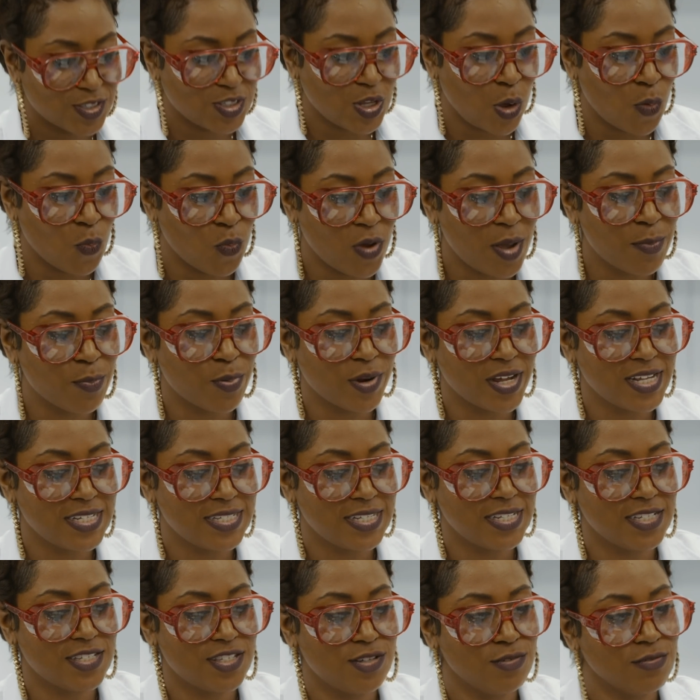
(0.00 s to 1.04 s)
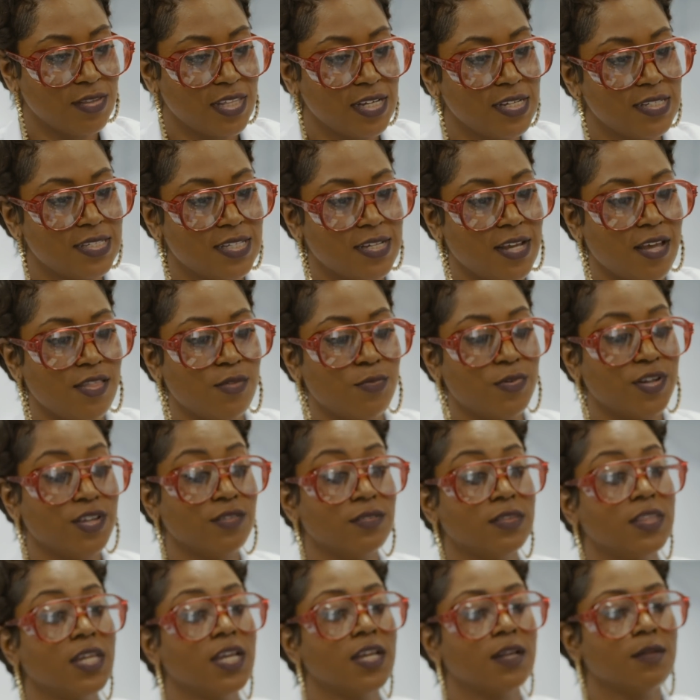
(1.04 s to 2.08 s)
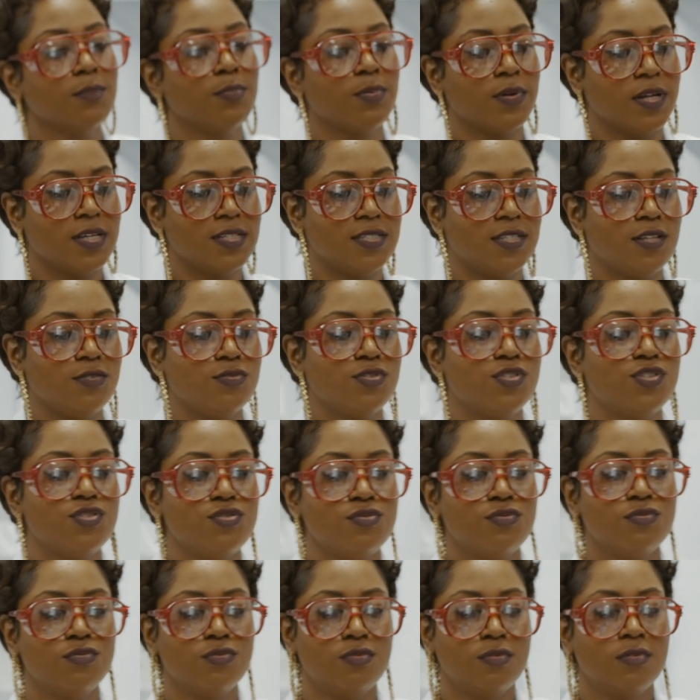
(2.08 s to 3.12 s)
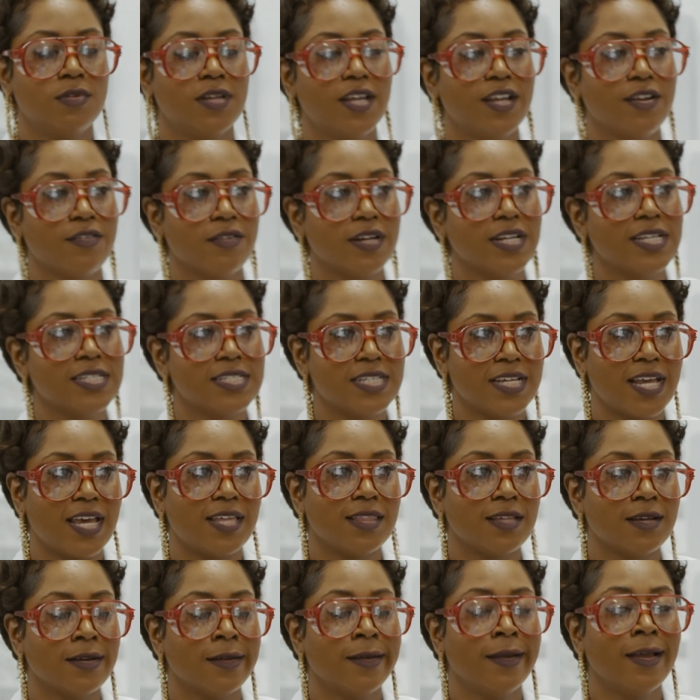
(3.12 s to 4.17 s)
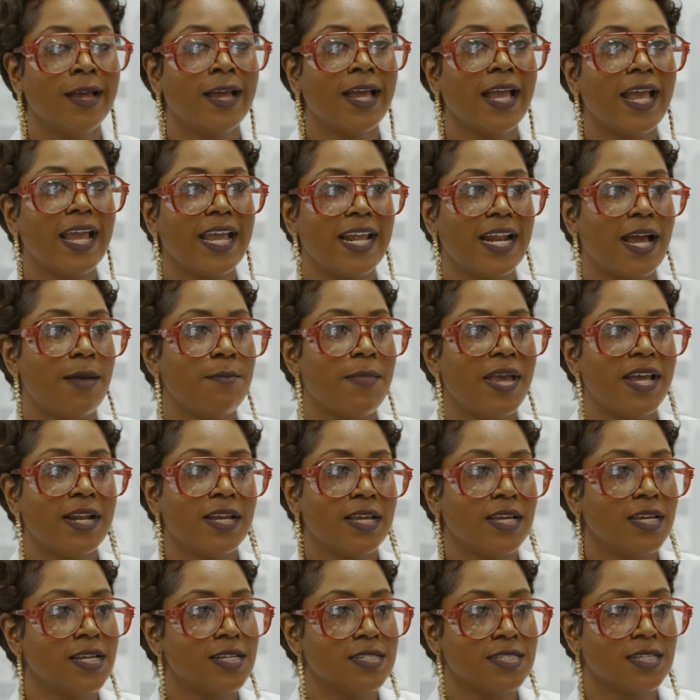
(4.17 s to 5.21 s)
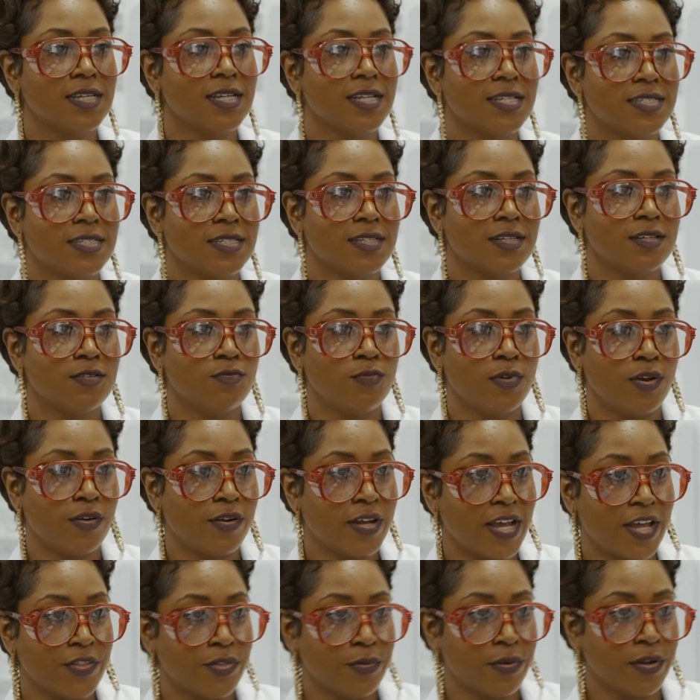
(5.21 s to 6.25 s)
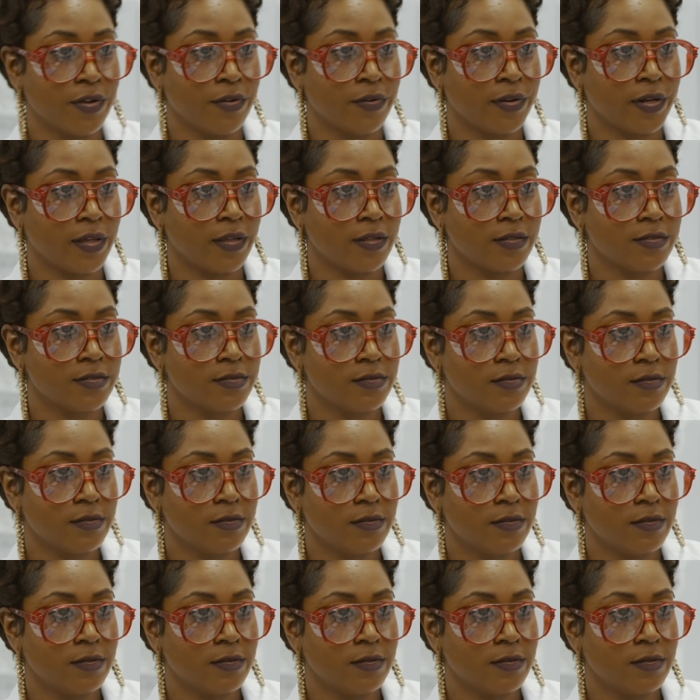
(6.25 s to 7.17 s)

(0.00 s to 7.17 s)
So what brings these two things together? What do you think brings those two ingredients together? And I made it easy because we only got three ingredients.